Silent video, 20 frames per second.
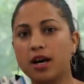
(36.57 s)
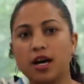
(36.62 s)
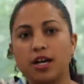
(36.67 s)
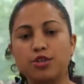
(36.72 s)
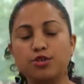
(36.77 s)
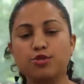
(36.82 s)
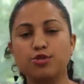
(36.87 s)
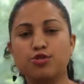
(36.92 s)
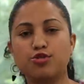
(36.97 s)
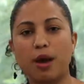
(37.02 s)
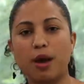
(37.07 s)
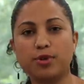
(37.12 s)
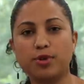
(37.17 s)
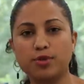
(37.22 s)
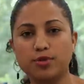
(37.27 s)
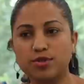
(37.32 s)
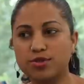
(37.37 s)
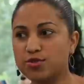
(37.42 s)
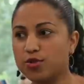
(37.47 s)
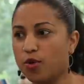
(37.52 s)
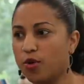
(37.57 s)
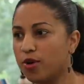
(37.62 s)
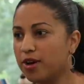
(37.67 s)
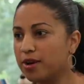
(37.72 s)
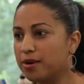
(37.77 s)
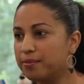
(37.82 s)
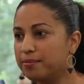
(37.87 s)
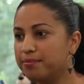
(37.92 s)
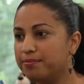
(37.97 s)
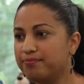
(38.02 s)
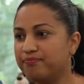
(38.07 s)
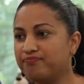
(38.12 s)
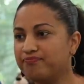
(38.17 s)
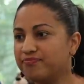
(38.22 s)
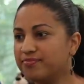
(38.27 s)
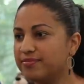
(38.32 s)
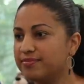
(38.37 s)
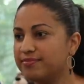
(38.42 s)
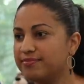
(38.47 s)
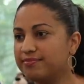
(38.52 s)
A new tropical
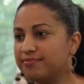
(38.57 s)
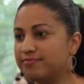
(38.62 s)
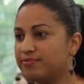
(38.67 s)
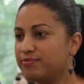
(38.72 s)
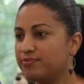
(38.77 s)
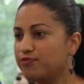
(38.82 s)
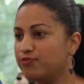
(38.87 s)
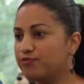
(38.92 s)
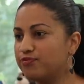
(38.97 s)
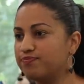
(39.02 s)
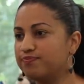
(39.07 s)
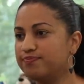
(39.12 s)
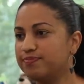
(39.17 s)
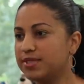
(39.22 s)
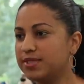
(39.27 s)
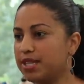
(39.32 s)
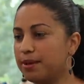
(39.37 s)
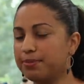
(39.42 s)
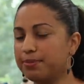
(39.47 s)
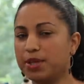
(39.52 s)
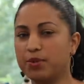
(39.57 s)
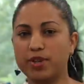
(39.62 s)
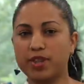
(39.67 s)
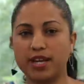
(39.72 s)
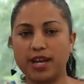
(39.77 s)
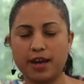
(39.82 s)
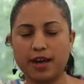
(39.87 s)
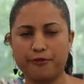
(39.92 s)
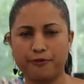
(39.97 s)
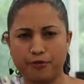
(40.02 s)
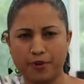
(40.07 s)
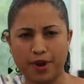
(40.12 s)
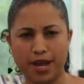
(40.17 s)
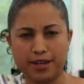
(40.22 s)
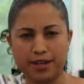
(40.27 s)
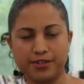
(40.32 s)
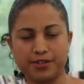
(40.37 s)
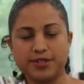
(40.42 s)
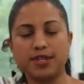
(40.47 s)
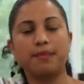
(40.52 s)
storm, something with an F
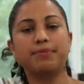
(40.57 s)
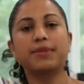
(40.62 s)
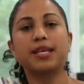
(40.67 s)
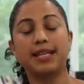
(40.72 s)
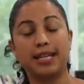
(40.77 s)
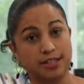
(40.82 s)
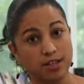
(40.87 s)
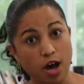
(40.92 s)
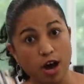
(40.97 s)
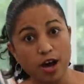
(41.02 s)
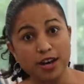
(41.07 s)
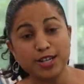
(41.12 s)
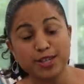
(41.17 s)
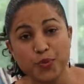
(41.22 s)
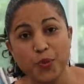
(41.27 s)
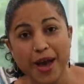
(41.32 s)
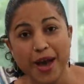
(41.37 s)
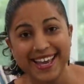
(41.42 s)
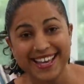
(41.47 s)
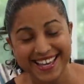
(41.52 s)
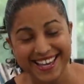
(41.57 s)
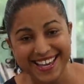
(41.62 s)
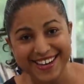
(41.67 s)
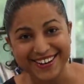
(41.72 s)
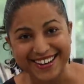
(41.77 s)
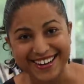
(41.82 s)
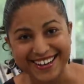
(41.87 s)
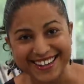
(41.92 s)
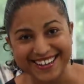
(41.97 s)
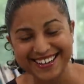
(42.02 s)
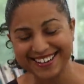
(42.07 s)
Fred or something that's on its way here